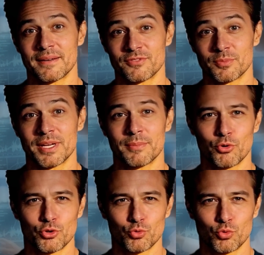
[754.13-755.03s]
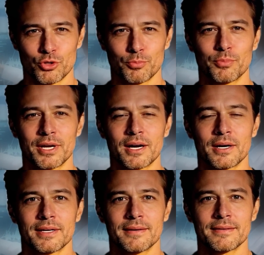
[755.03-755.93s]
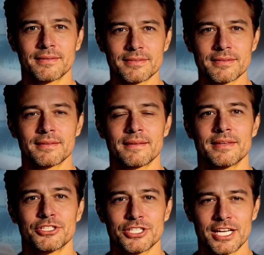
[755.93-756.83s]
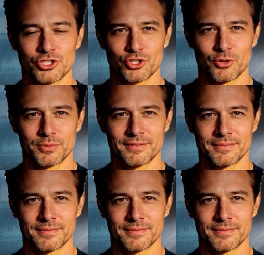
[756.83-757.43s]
for people who weren't prepared. Stay sharp.